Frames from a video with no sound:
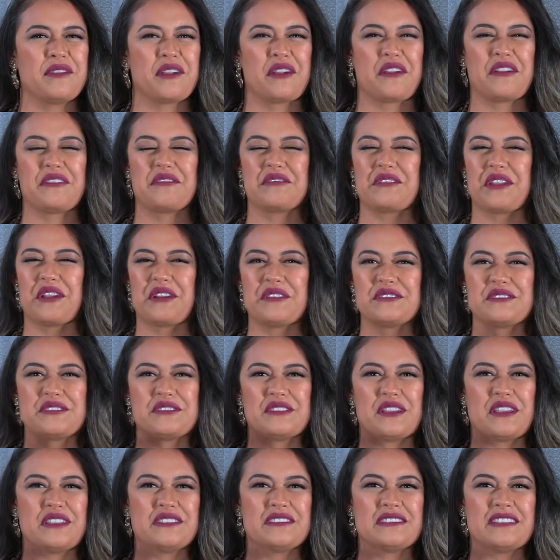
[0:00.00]
They're
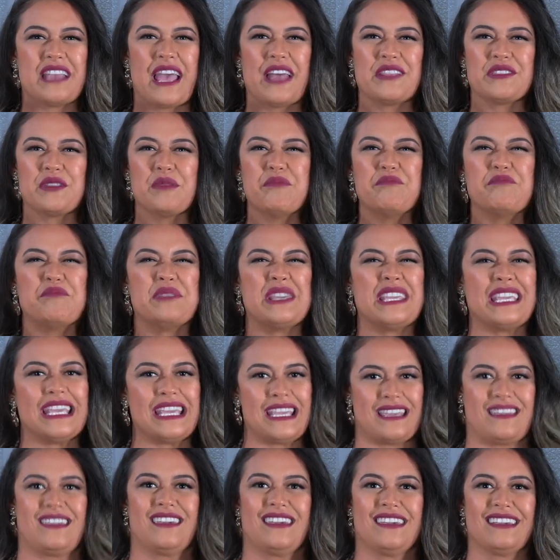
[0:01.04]
just at the
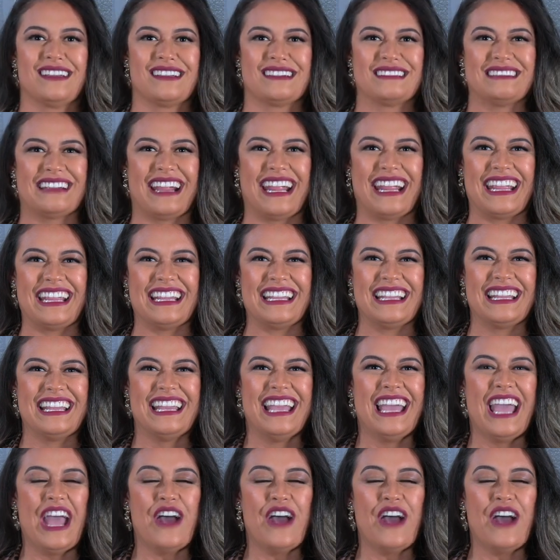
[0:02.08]
peak, right?